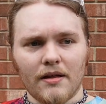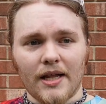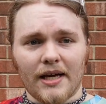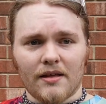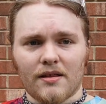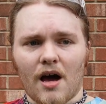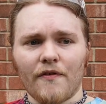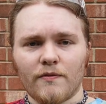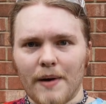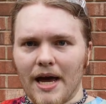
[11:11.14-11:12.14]
like a
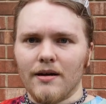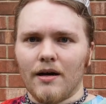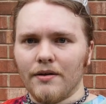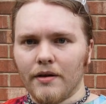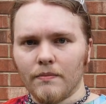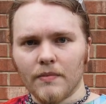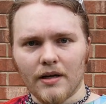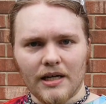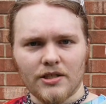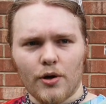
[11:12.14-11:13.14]
soft ban on them
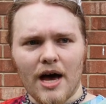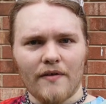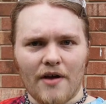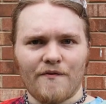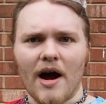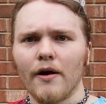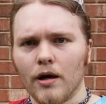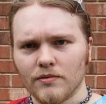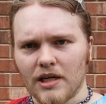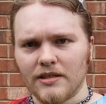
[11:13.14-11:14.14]
unless you have a
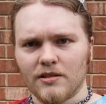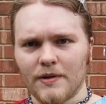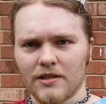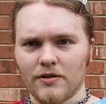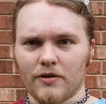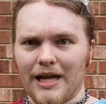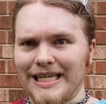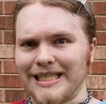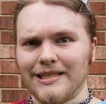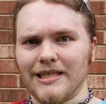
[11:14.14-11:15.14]
firearms license, because they're
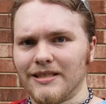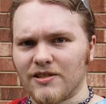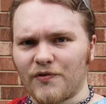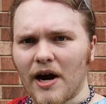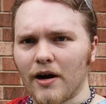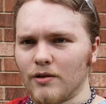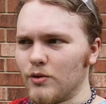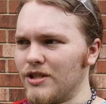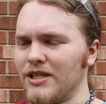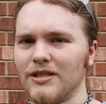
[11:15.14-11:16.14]
classing these as firearms,
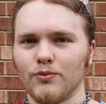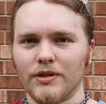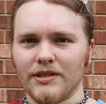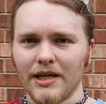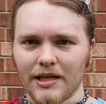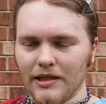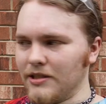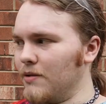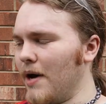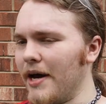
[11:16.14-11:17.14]
which is
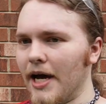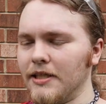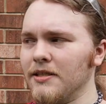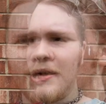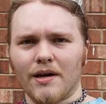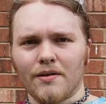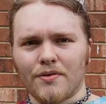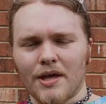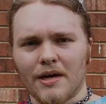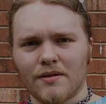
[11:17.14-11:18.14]
ridiculous in my eyes. Big
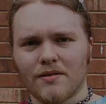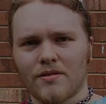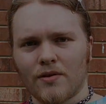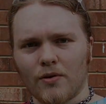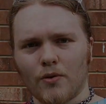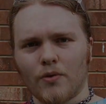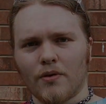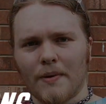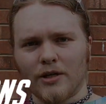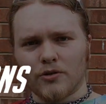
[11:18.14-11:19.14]
thanks to
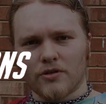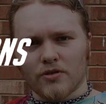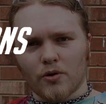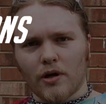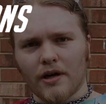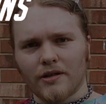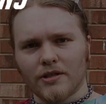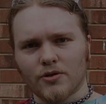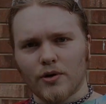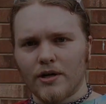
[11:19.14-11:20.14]
the patrons that are scrolling on
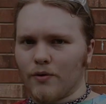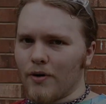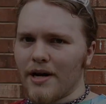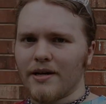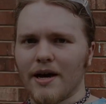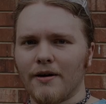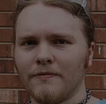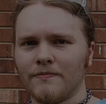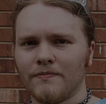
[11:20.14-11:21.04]
the screen right now.